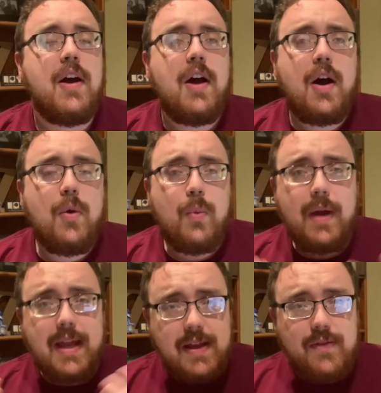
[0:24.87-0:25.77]
A
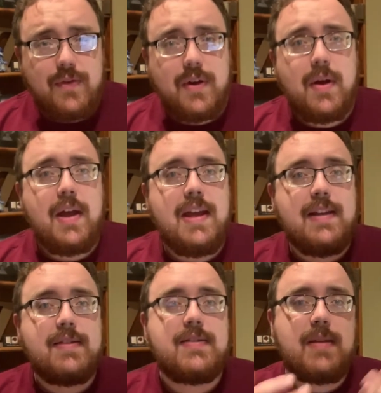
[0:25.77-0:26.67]
wave
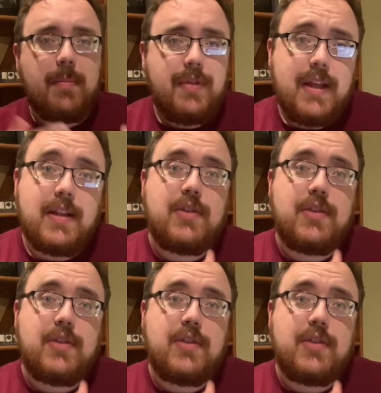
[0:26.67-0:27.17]
is something that